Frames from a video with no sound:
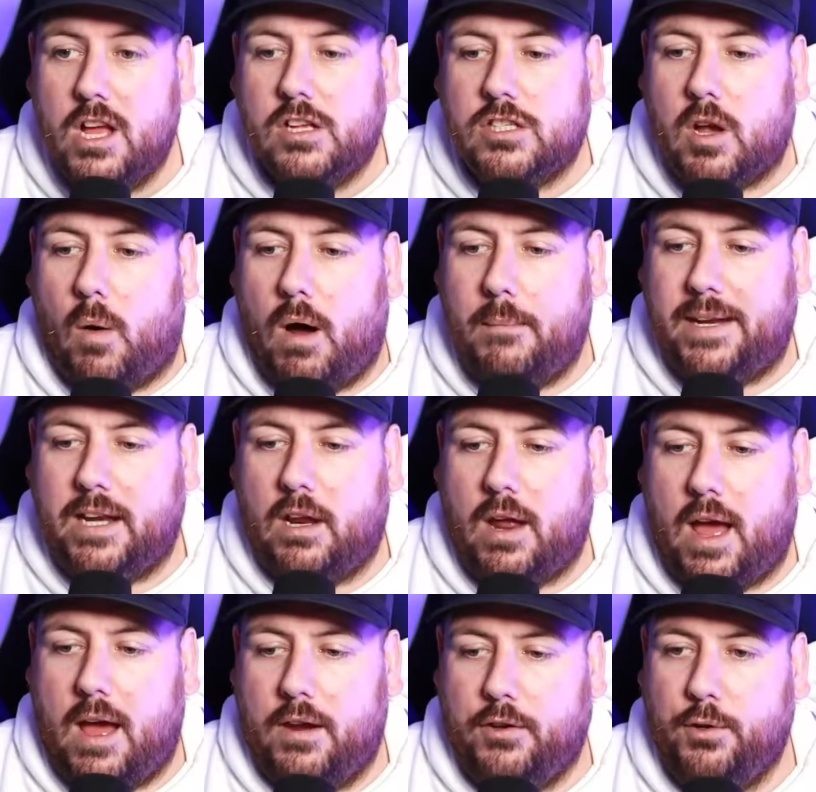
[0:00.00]
So I'm in
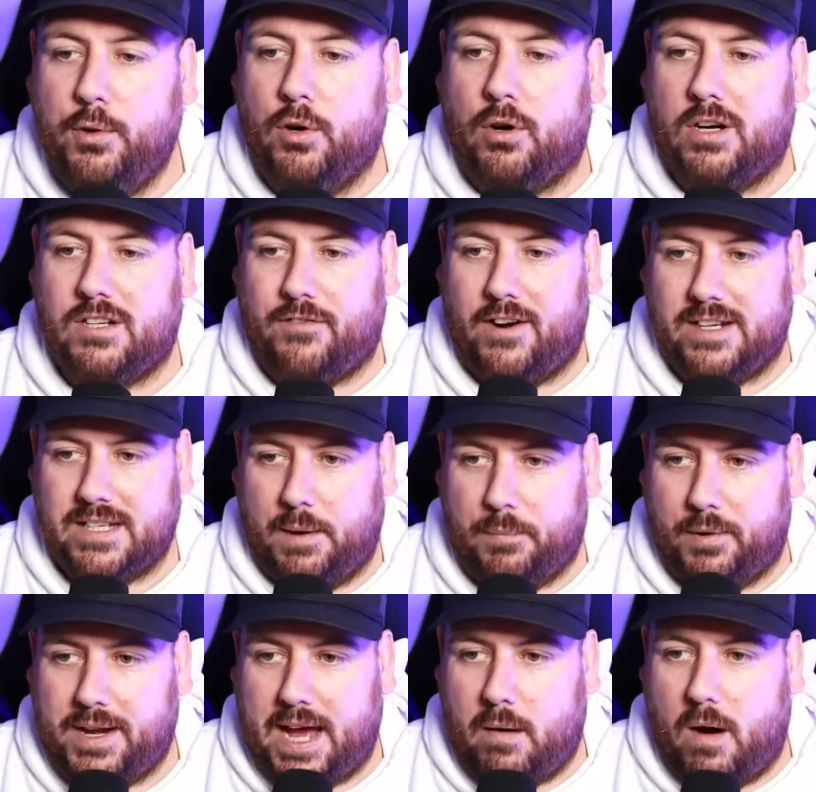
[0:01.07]
New York, for example.
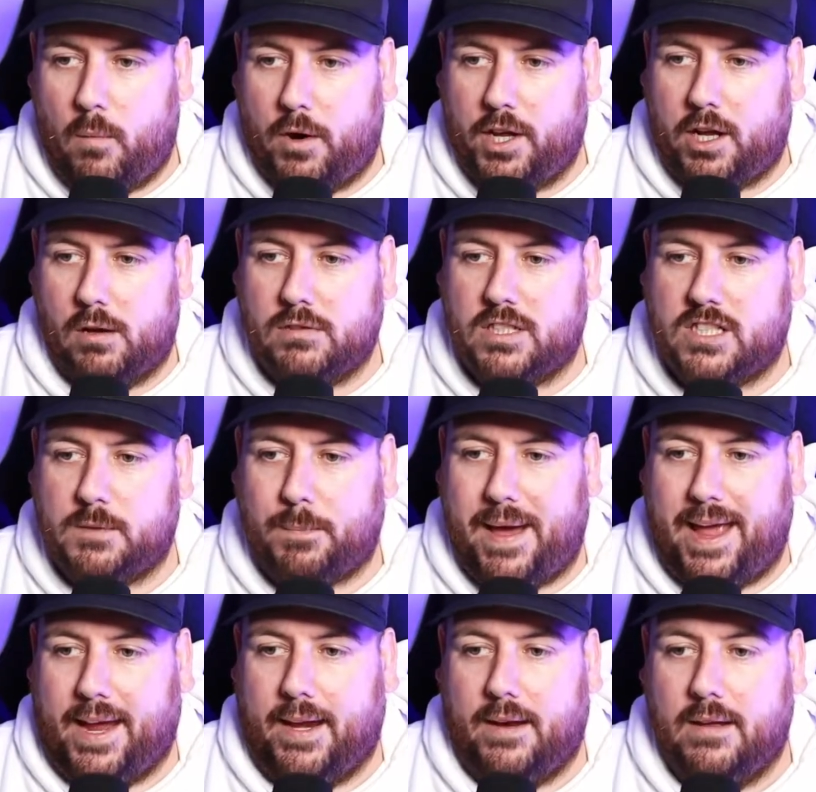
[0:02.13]
Now I want to go to
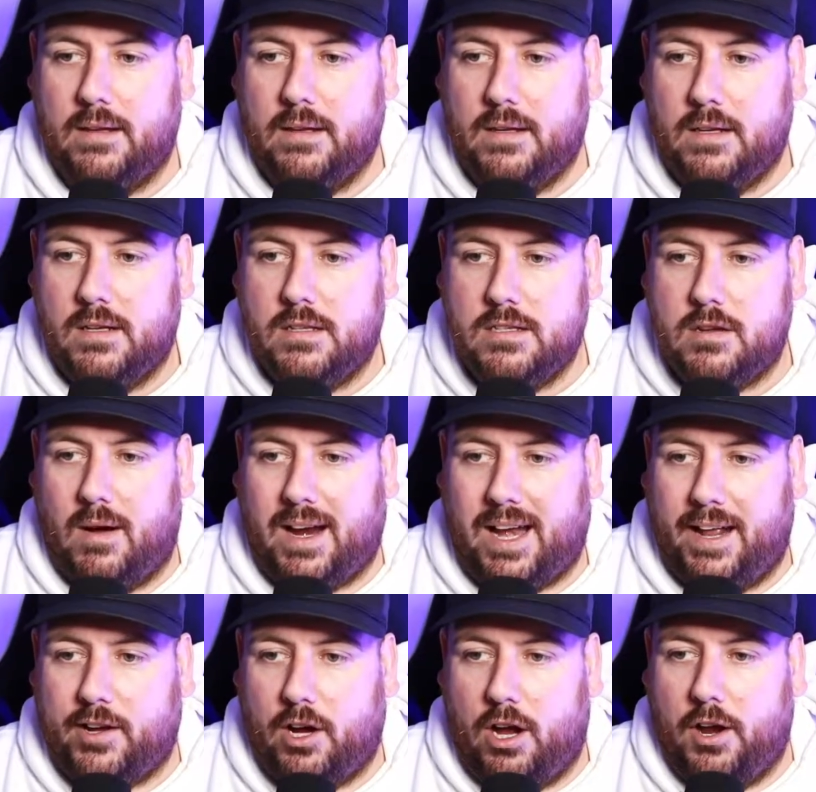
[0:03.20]
Spain. So I
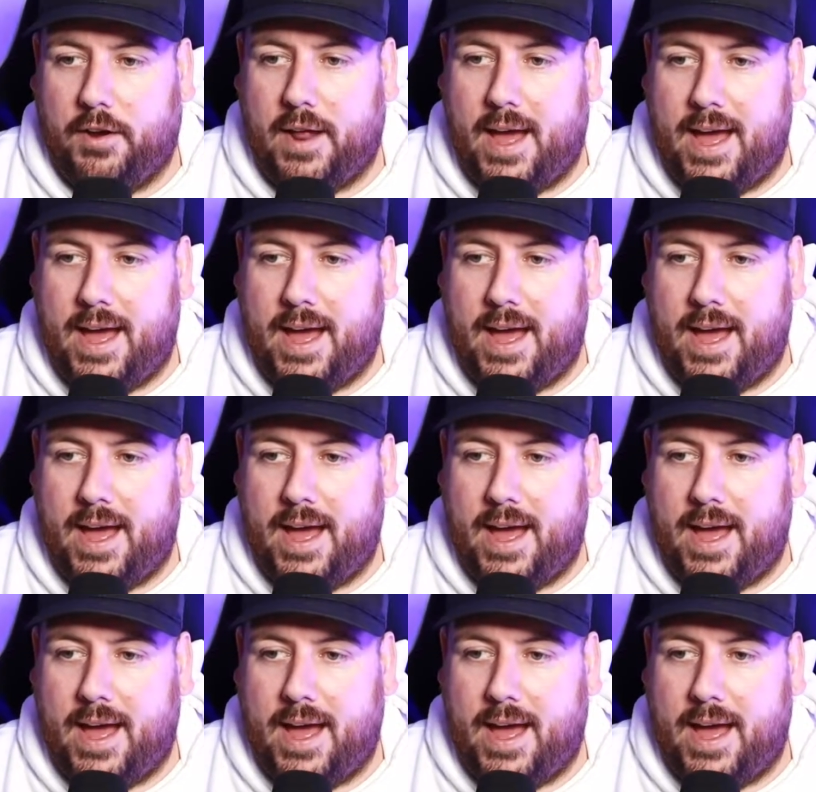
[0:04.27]
click on